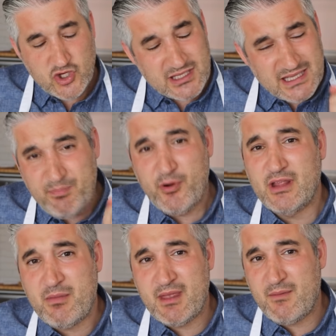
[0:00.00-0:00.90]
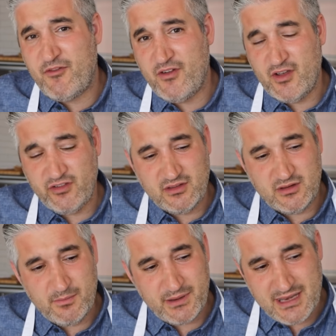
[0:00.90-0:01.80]
She disappointed me
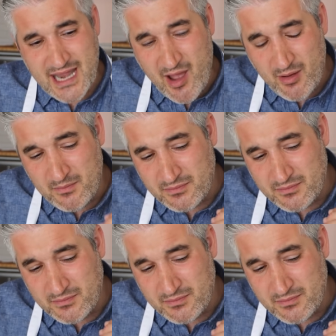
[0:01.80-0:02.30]
first, but now